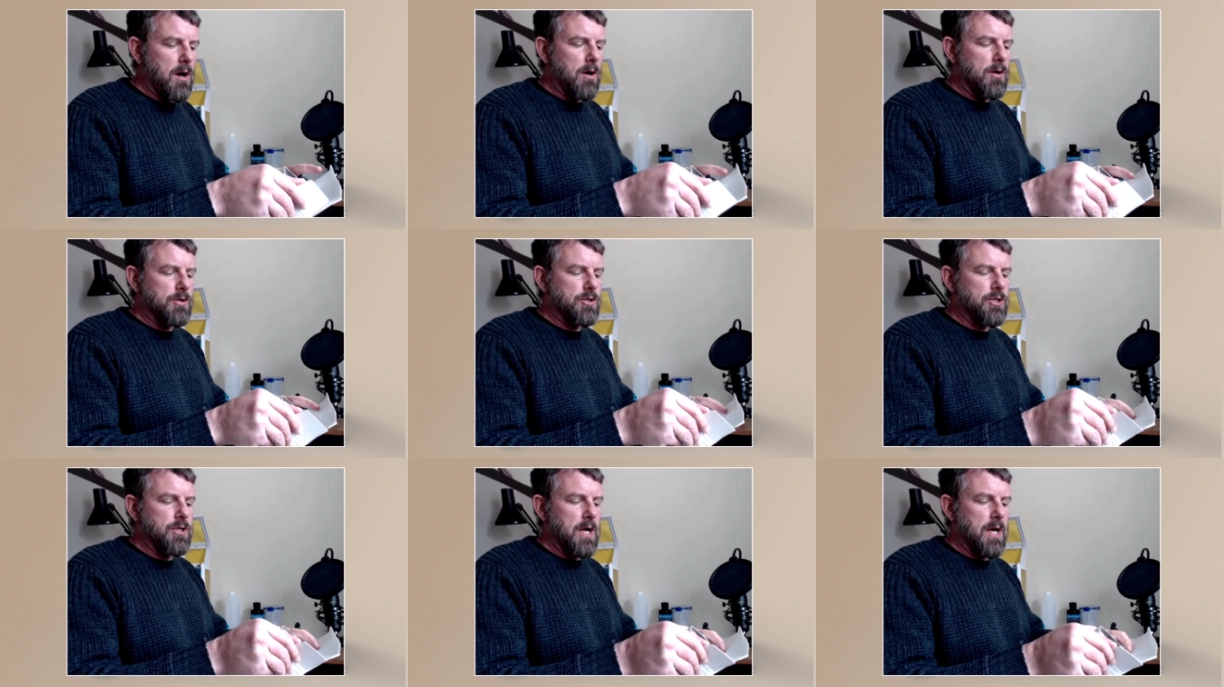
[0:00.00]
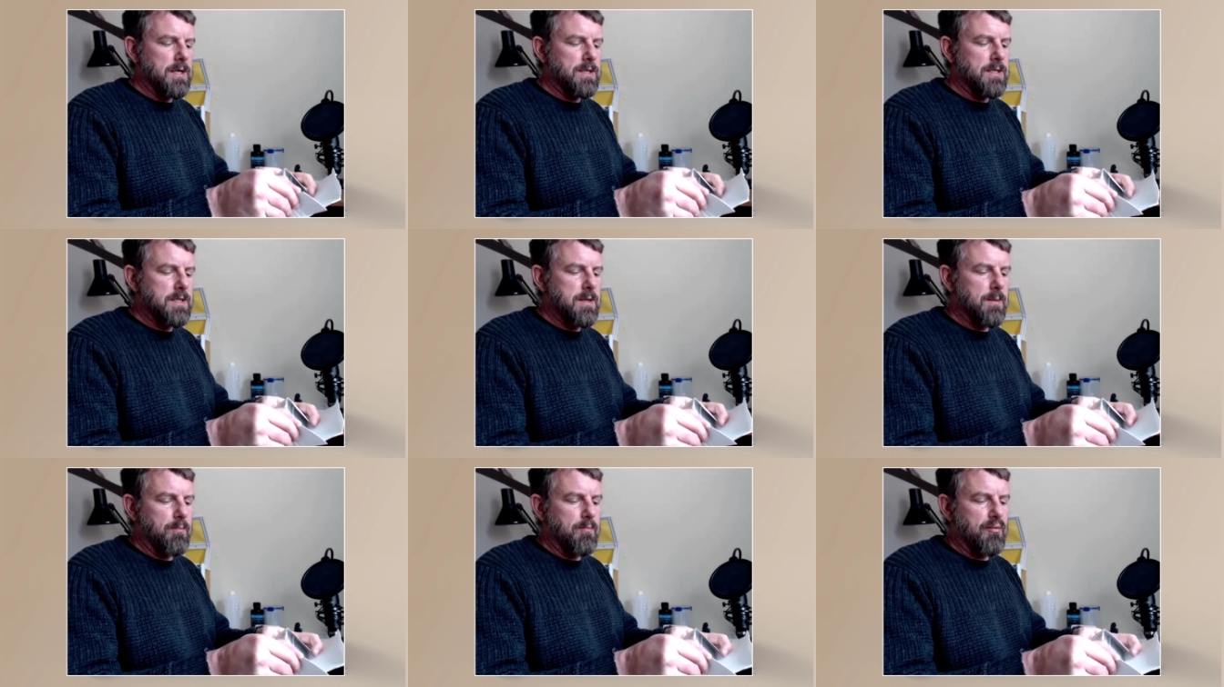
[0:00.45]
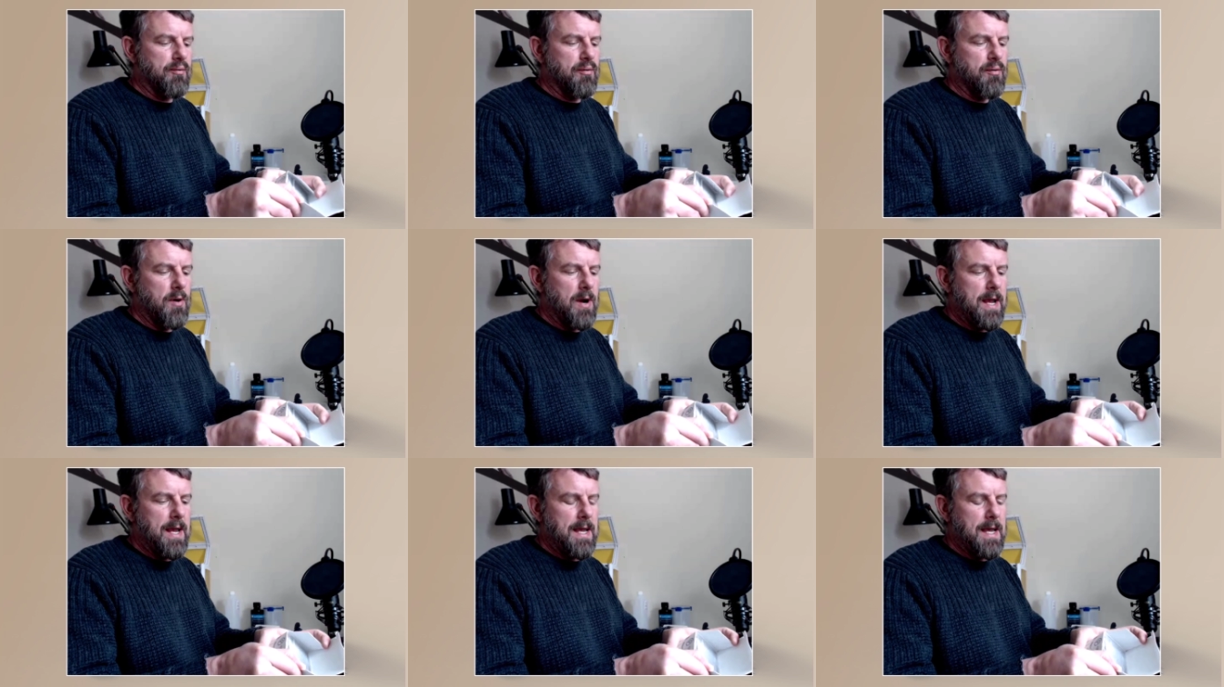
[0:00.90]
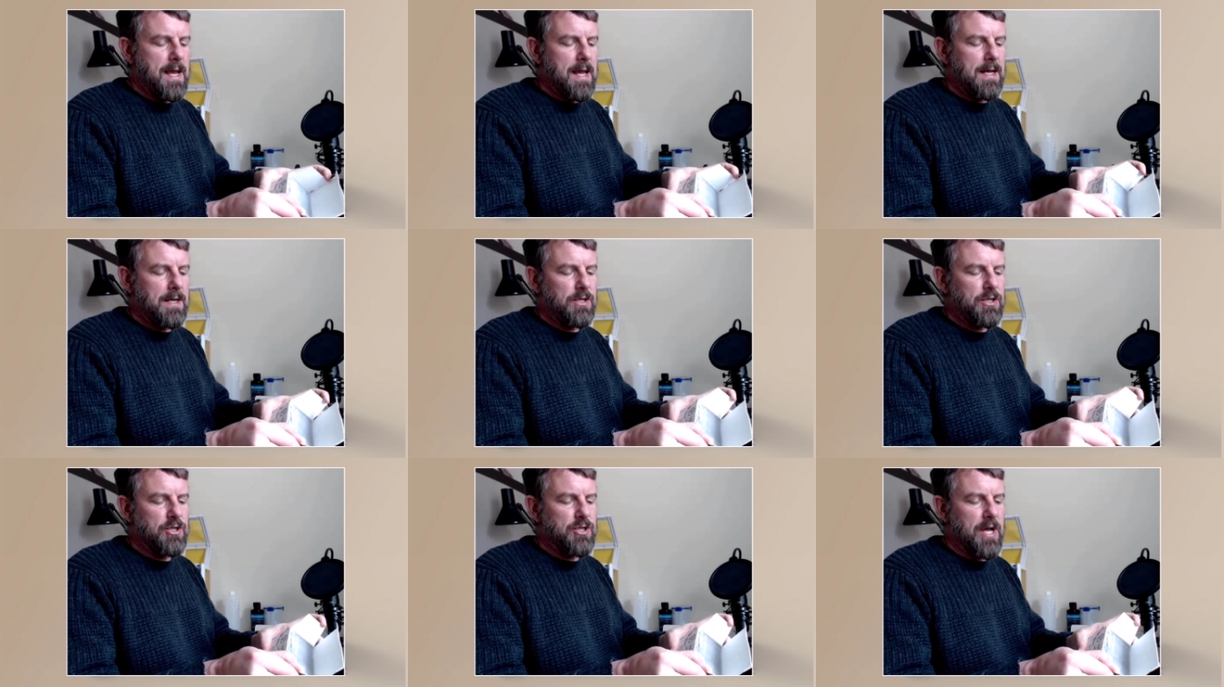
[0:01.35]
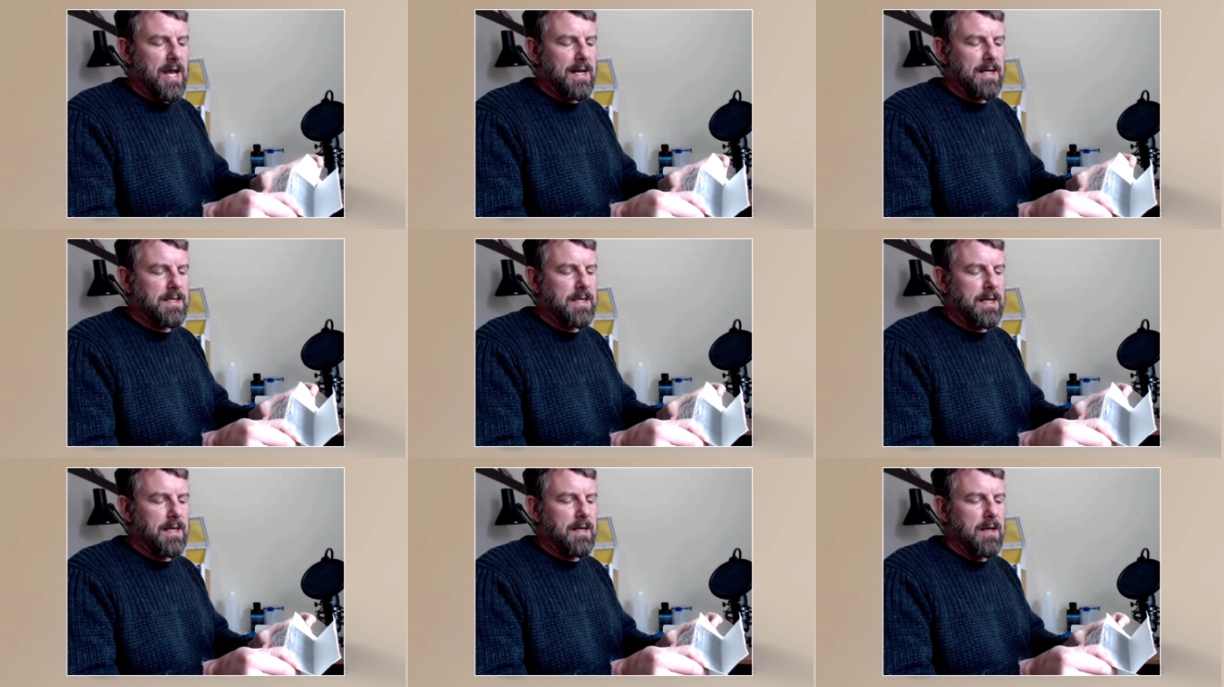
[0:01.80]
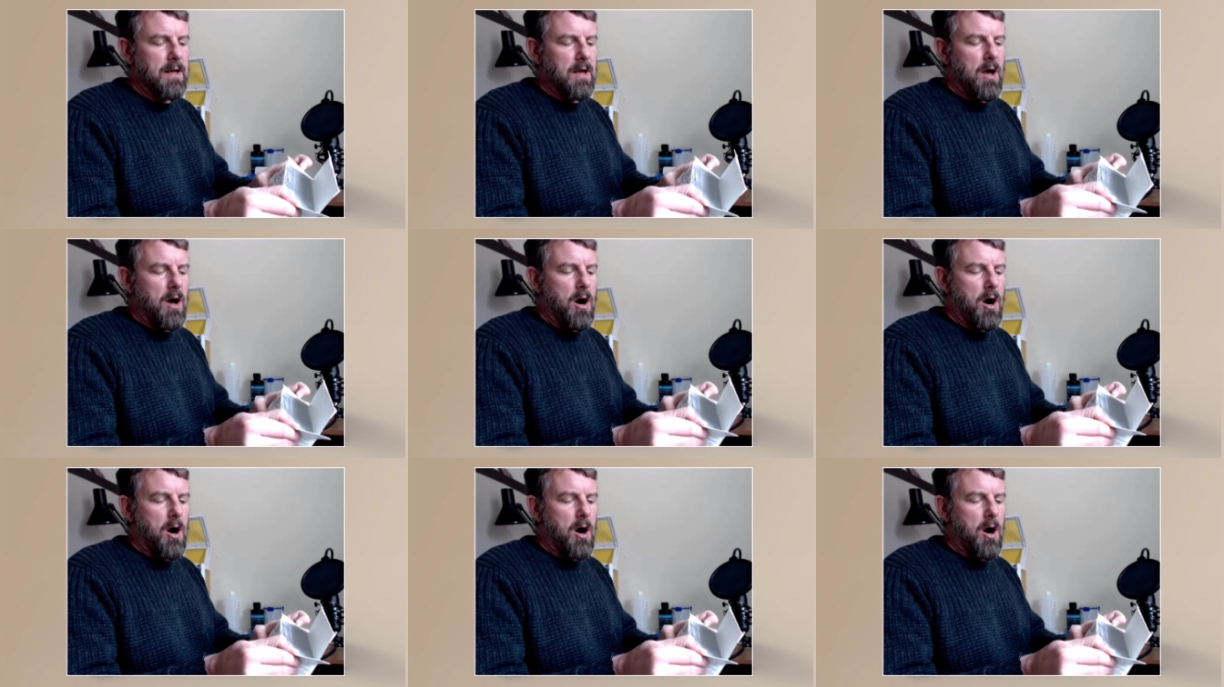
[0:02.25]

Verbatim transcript: are just pre-injected